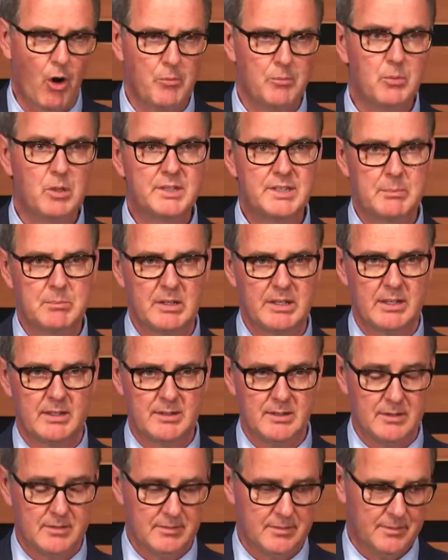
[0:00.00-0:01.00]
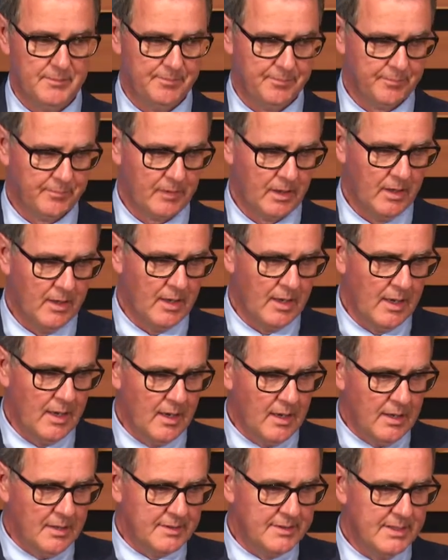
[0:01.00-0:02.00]
multiplicative.
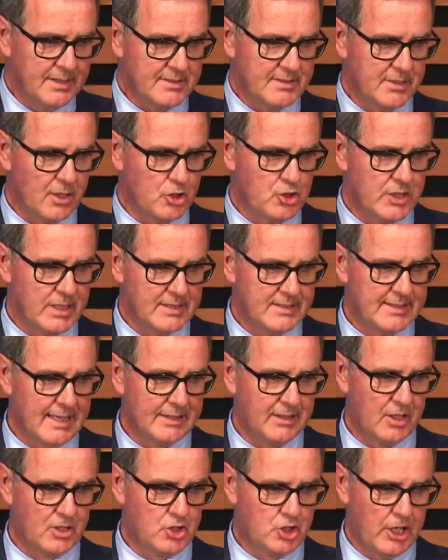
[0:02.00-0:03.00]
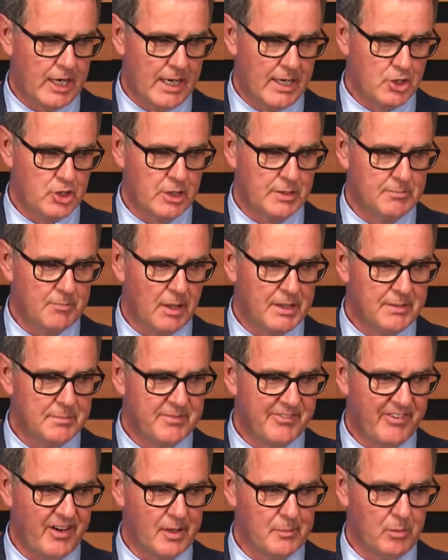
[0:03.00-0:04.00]
This suggests that a change in
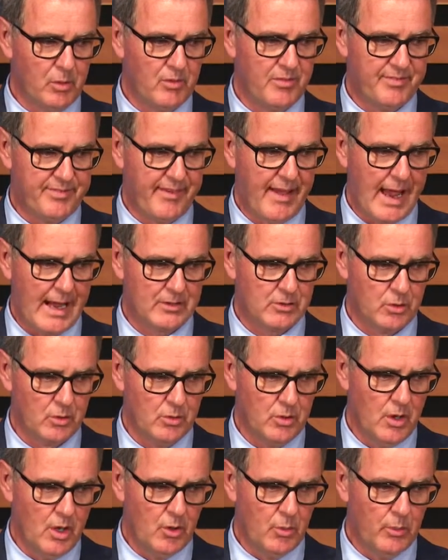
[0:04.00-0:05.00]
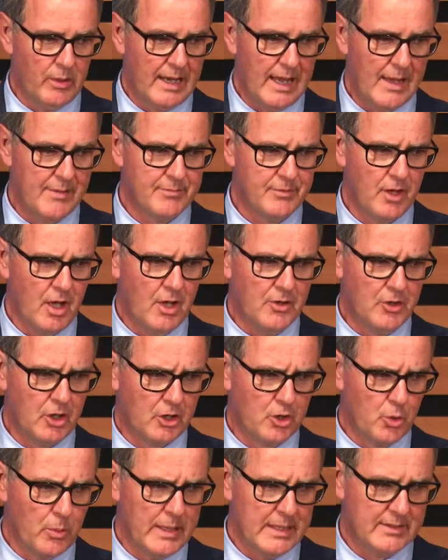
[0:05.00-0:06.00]
modifiable factor will have the
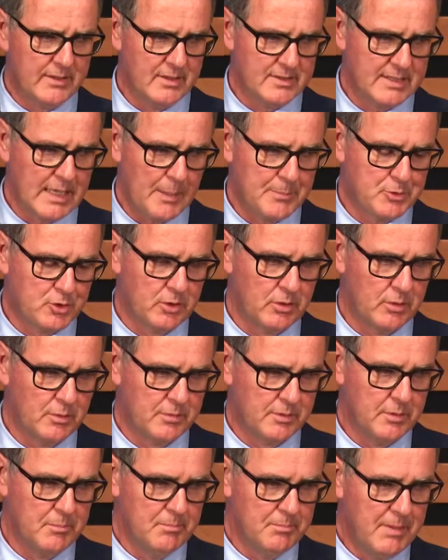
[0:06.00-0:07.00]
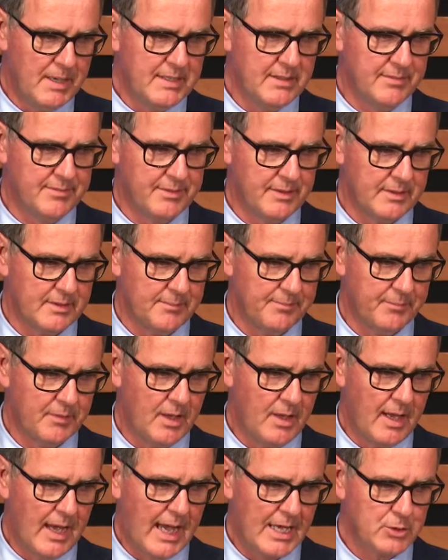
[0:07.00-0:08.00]
greatest absolute benefit,
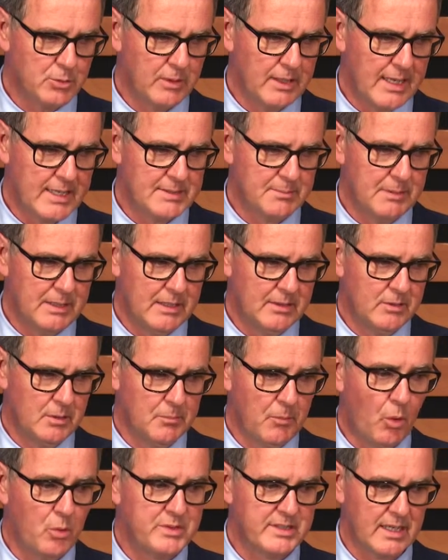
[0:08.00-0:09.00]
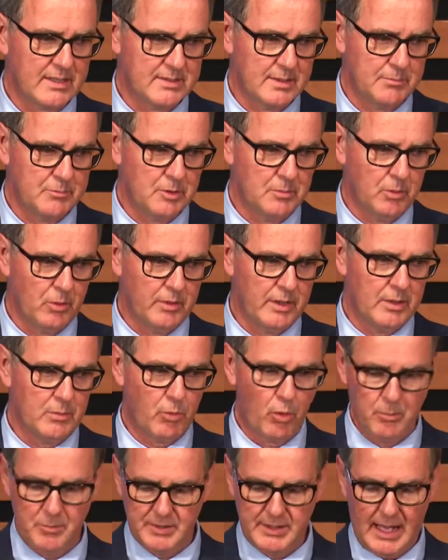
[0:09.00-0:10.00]
as well as being the most acceptable in
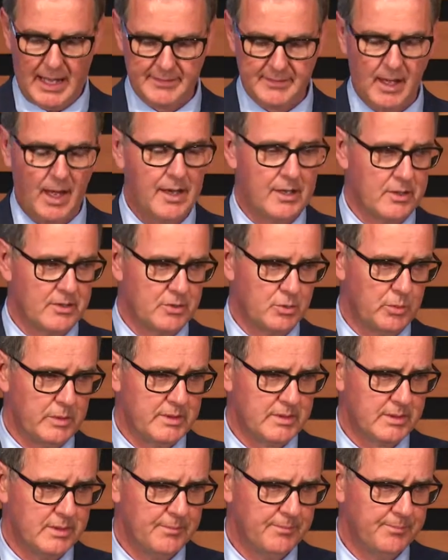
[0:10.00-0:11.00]
women at highest risk.